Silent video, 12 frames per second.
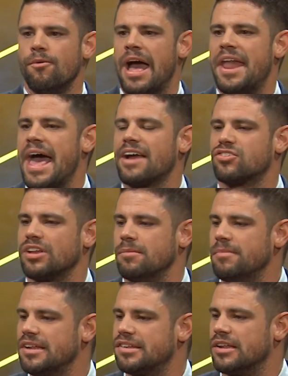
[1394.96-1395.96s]
had actually
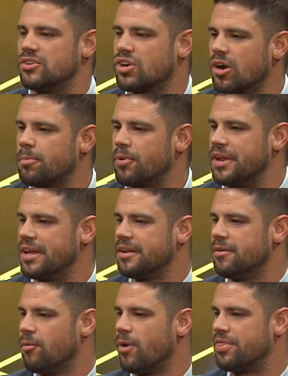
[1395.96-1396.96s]

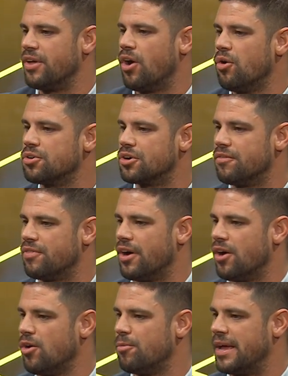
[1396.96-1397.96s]
misinterpreted what the owner of the
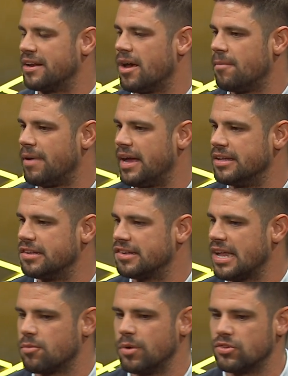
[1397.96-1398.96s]
home had come by and
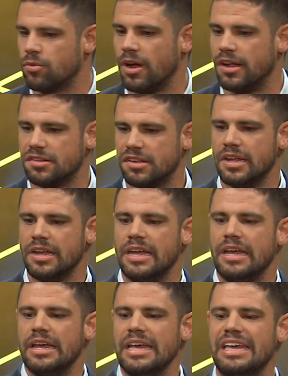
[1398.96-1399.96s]
said, which was,
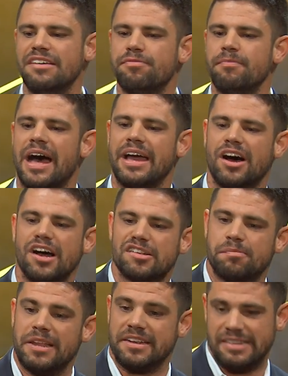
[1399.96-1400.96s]
if my
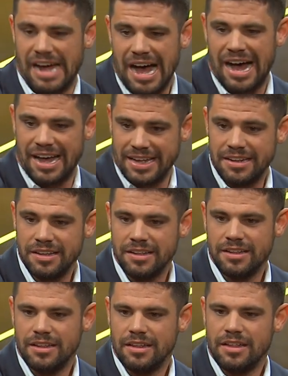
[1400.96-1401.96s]
husband died,
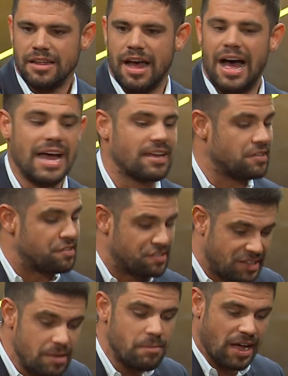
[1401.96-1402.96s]
I could
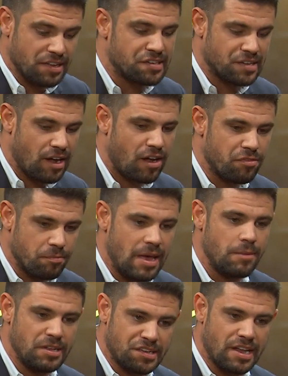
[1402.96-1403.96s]
see myself
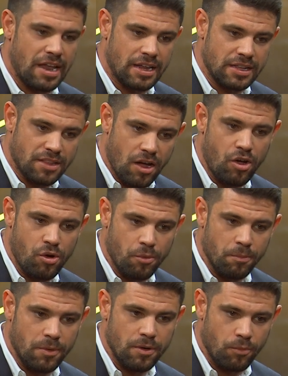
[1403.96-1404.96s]
maybe selling the
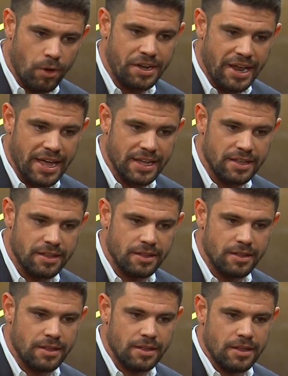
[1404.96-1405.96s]
home one day.
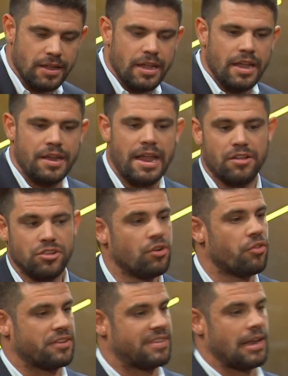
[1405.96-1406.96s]
Now, you
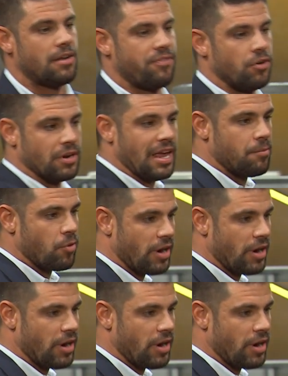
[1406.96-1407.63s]
know the telephone game